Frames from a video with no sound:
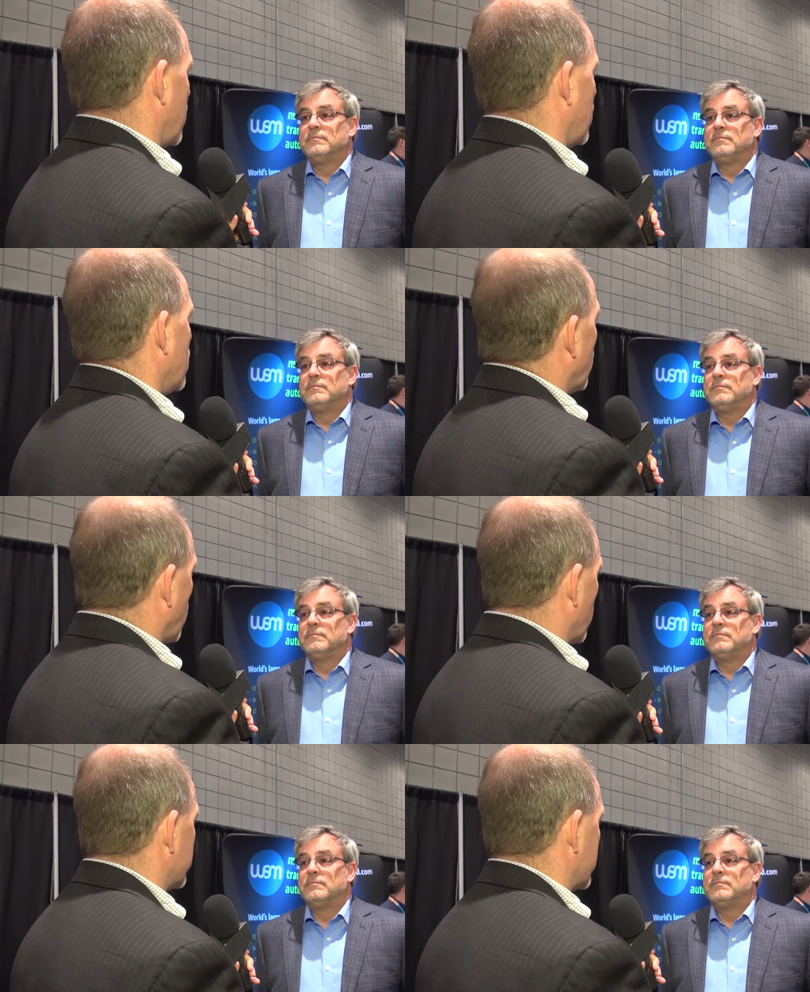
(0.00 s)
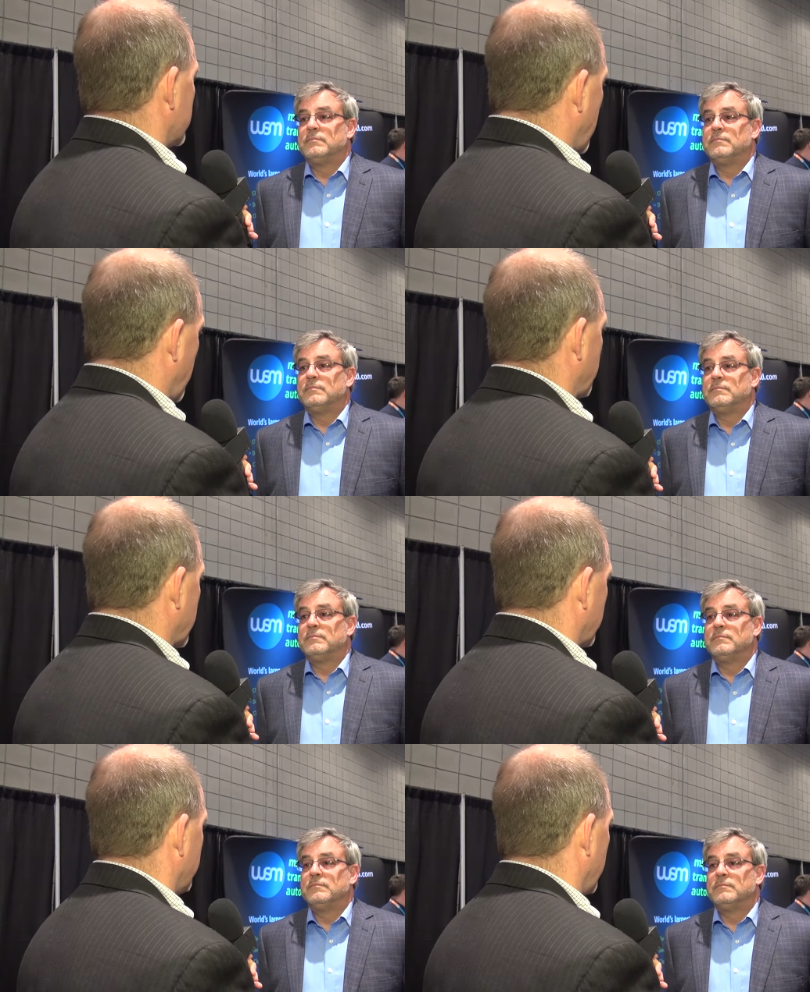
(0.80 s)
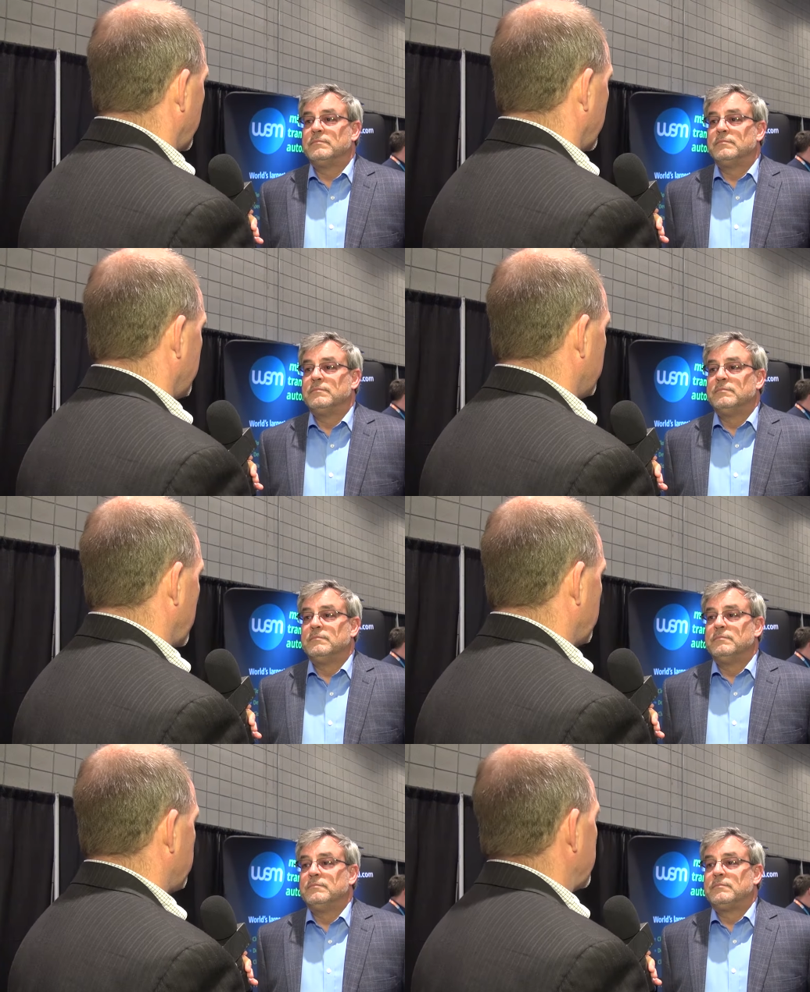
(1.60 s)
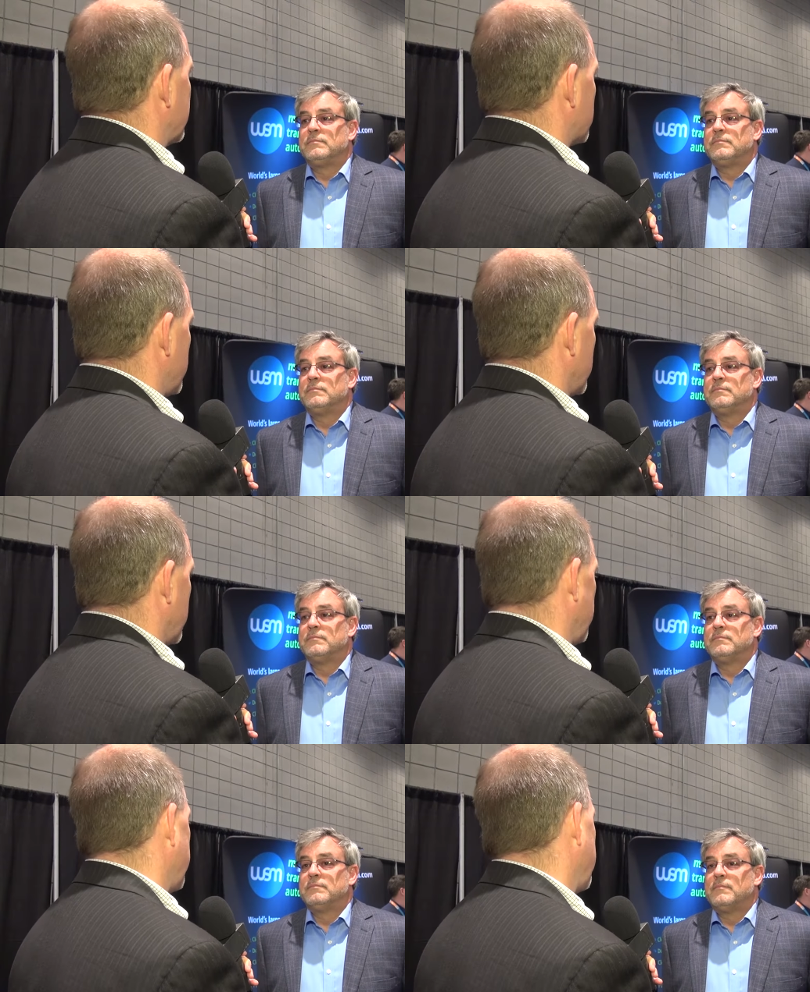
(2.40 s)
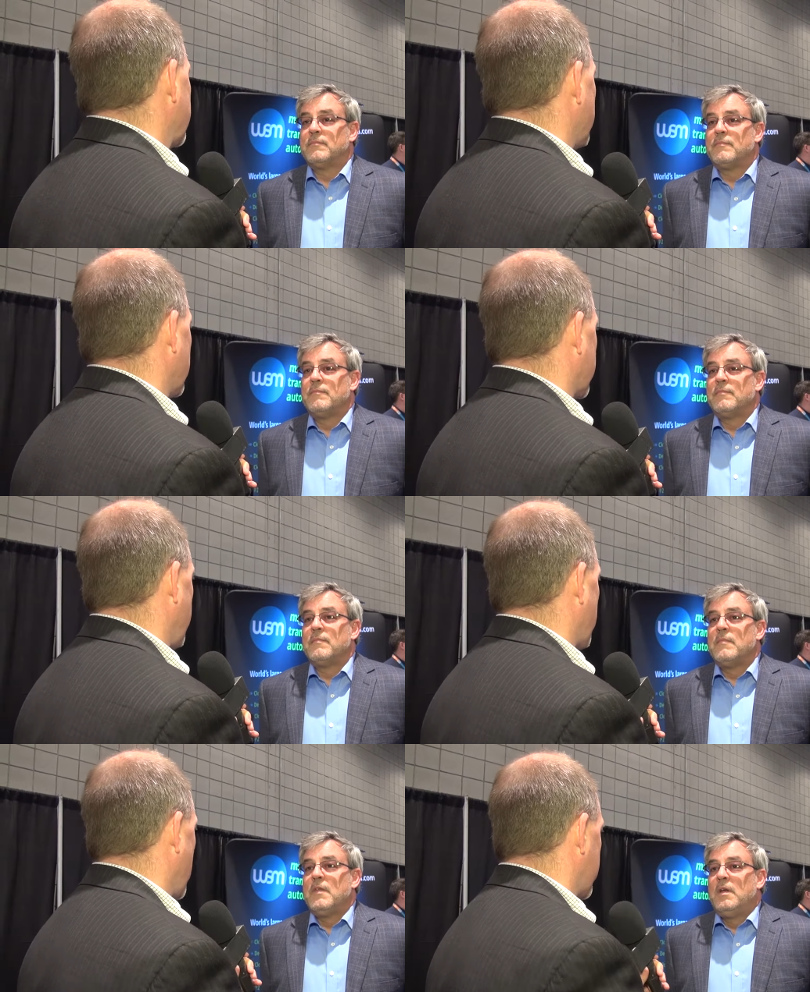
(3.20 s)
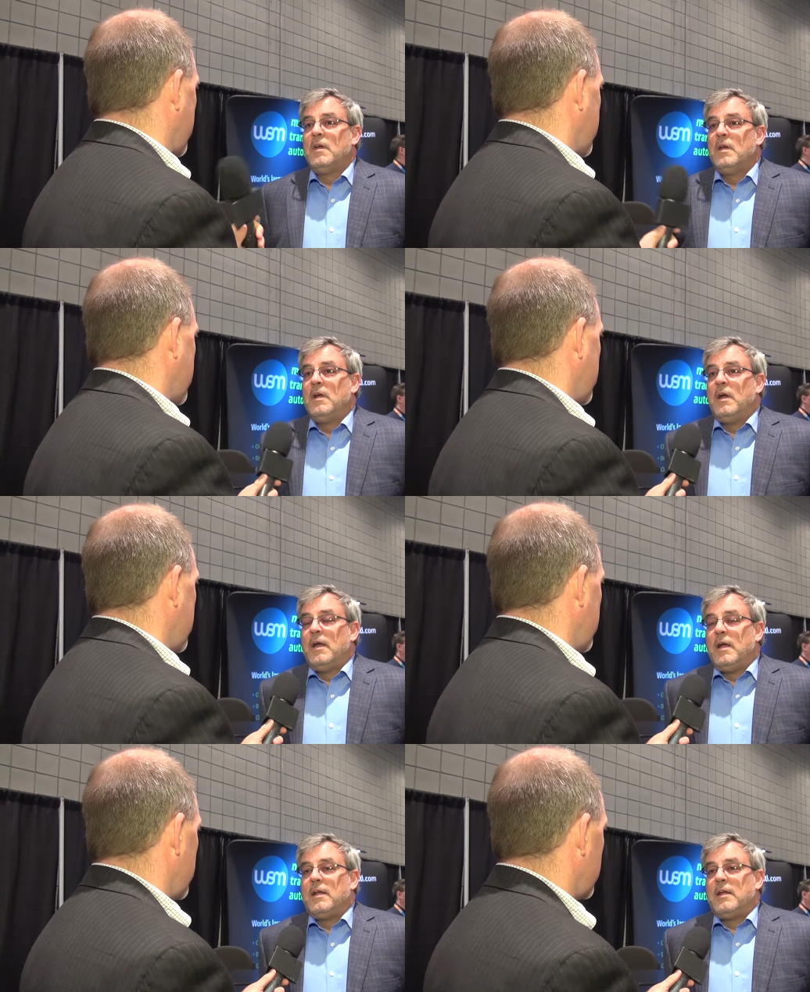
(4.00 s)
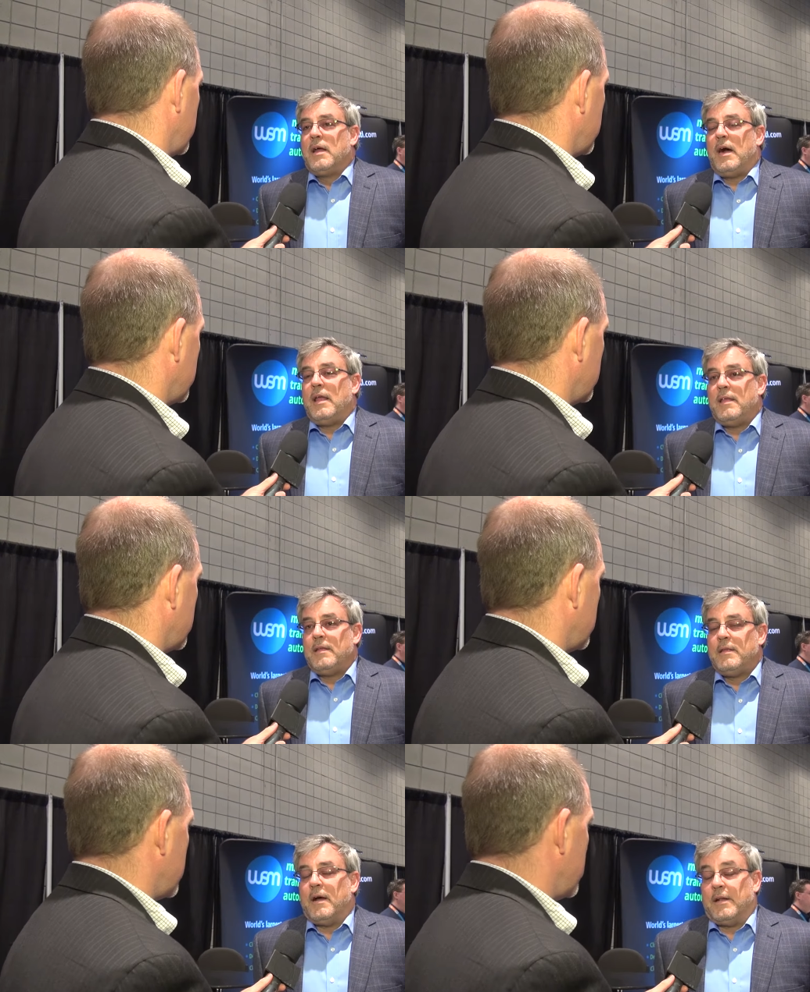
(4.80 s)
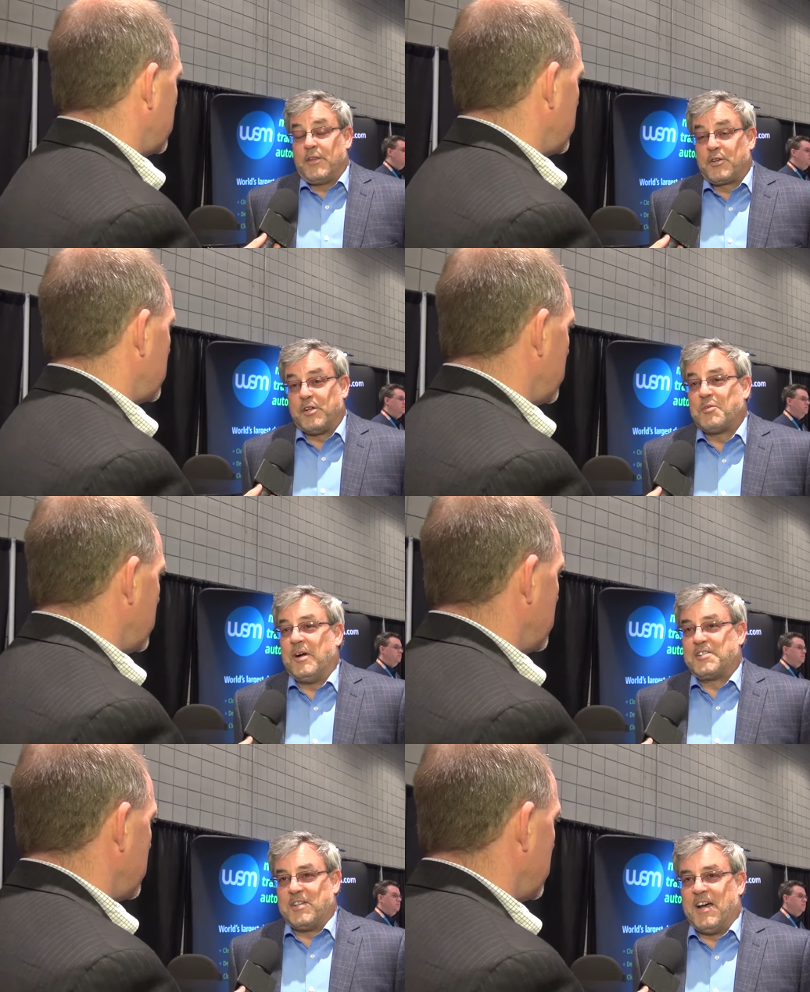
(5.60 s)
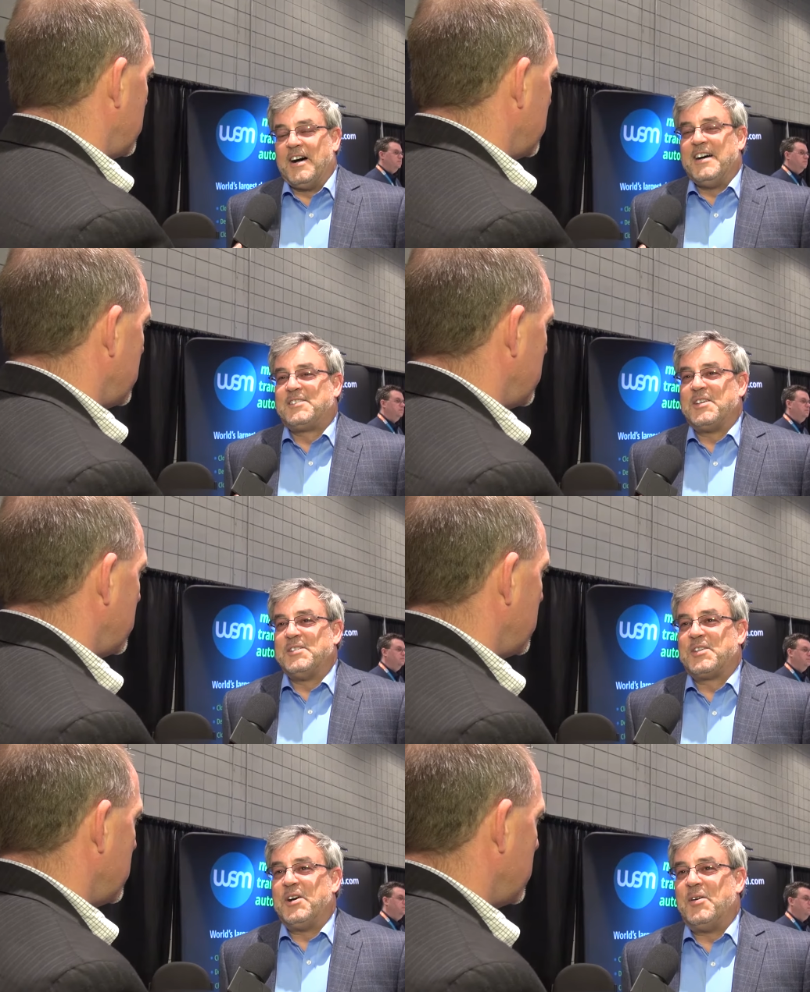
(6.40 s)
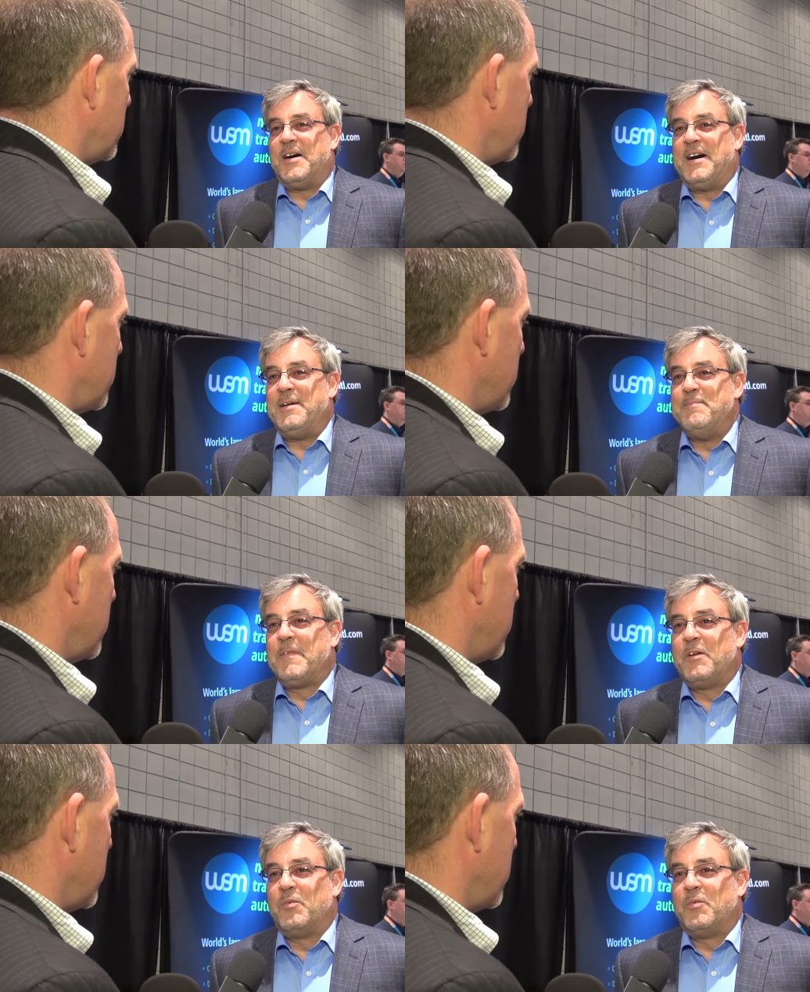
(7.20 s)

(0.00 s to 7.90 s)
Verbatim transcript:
Speaker 1: uh, or is it happening at a, at a, at a piecemeal in a piecemeal type process? Another
Speaker 2: good question. Uh, uh so, so um,